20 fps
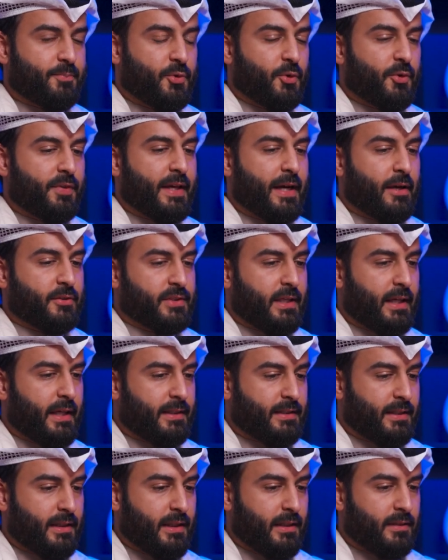
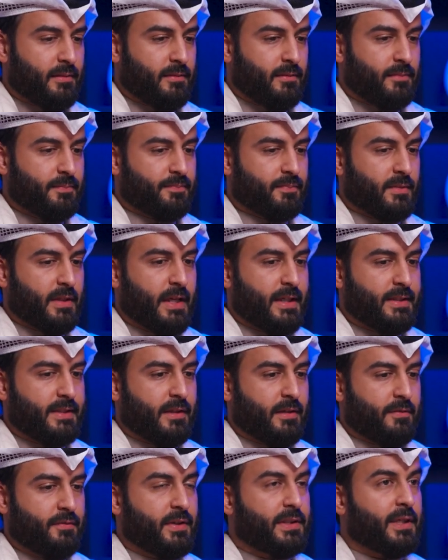2018
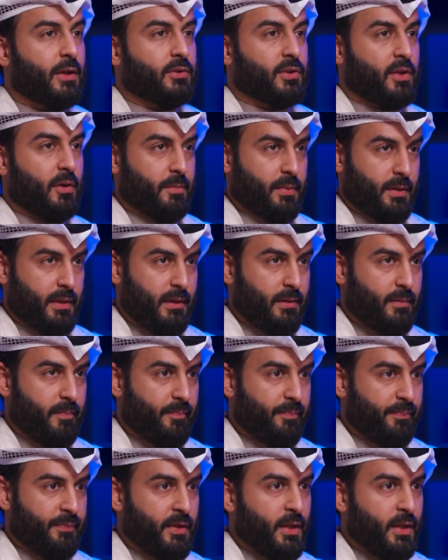as a fit-out company,